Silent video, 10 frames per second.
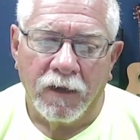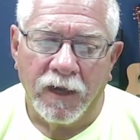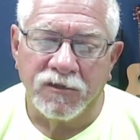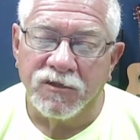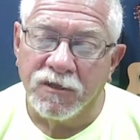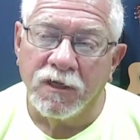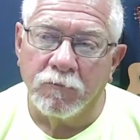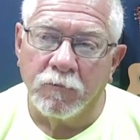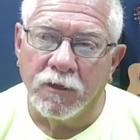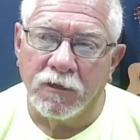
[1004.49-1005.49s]
And
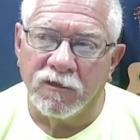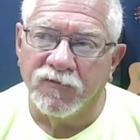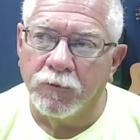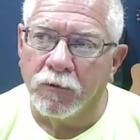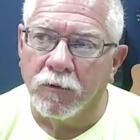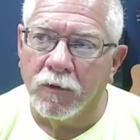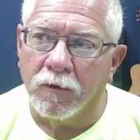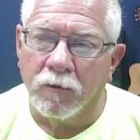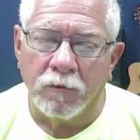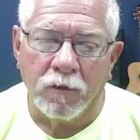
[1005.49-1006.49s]
sin, when it is full
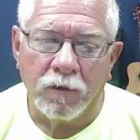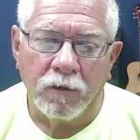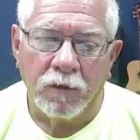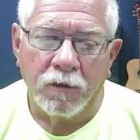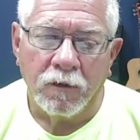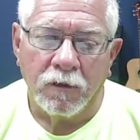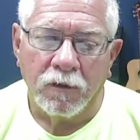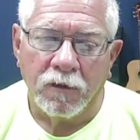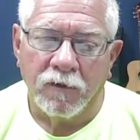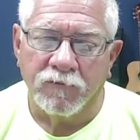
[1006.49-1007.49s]
grown,
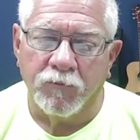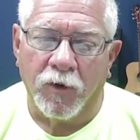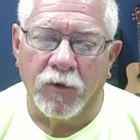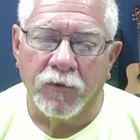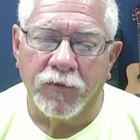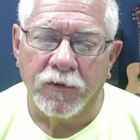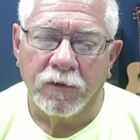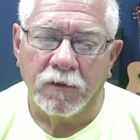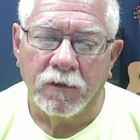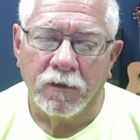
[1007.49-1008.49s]
gives birth
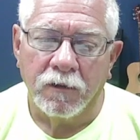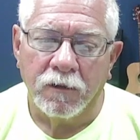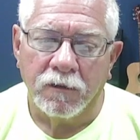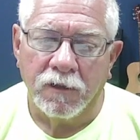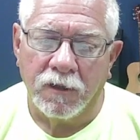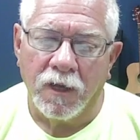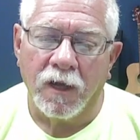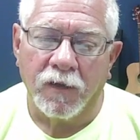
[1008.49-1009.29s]
to death.